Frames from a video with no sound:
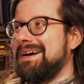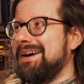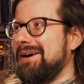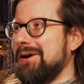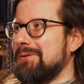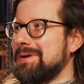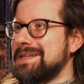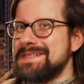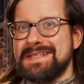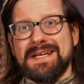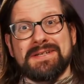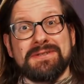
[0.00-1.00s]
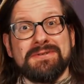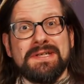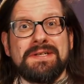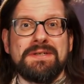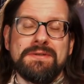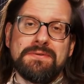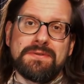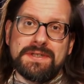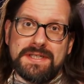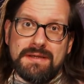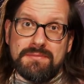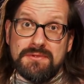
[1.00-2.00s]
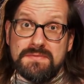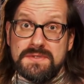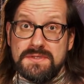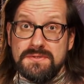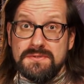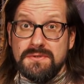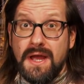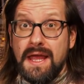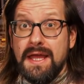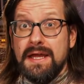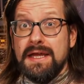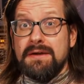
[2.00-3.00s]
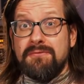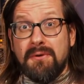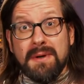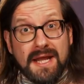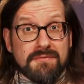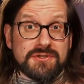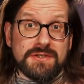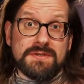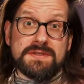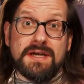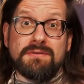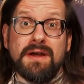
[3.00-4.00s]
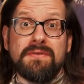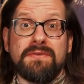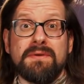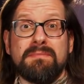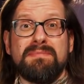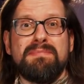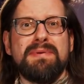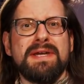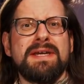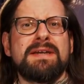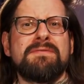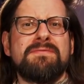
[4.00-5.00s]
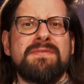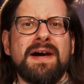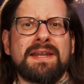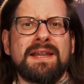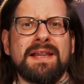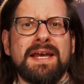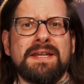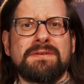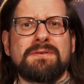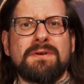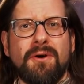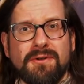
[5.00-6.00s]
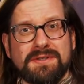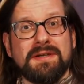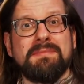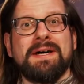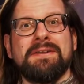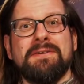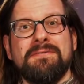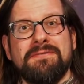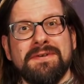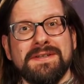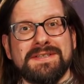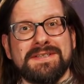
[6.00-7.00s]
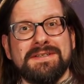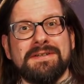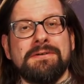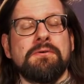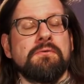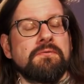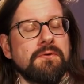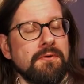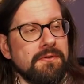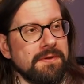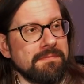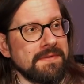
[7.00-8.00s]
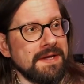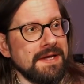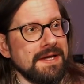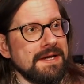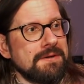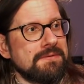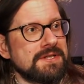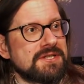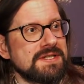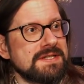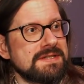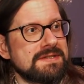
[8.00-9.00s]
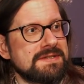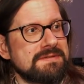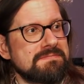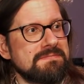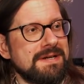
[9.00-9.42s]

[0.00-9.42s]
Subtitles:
always like to EQ the tape loops too. For my live shows, I run the big Wandel and Goltermann filter for them, which is...